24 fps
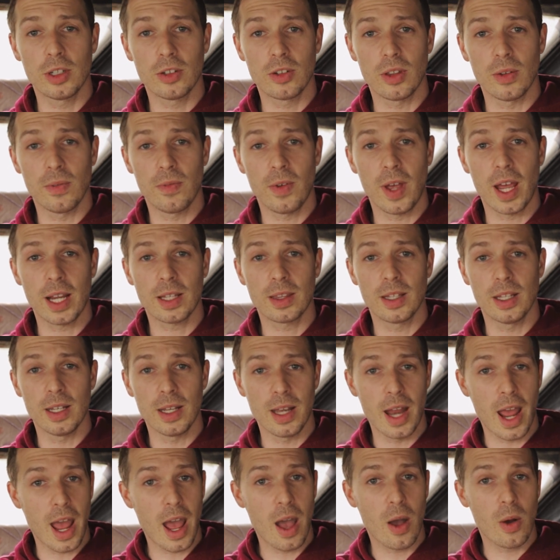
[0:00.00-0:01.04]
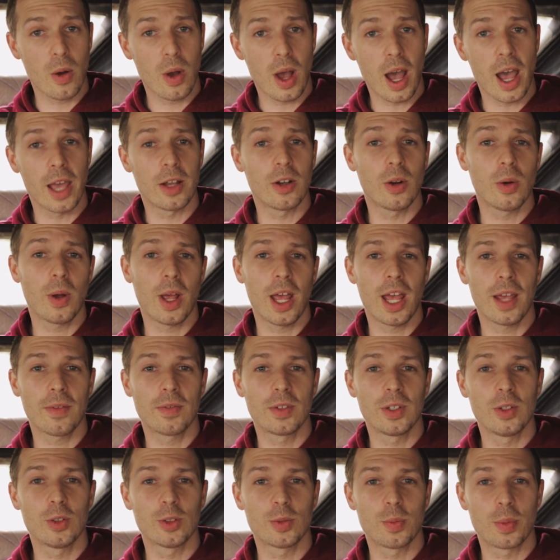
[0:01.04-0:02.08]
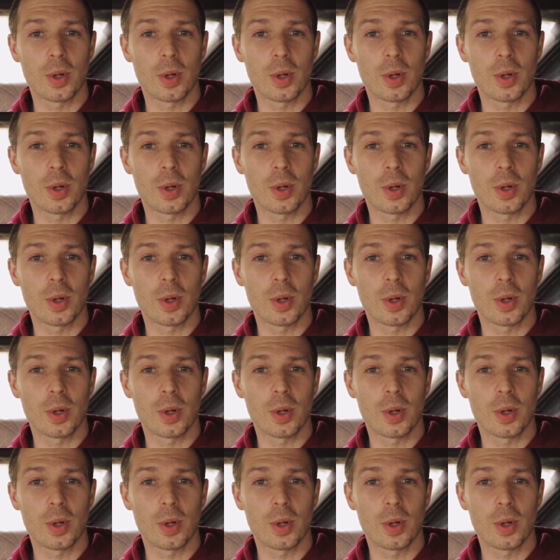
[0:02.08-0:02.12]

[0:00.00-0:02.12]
is the fact that now I don't have to use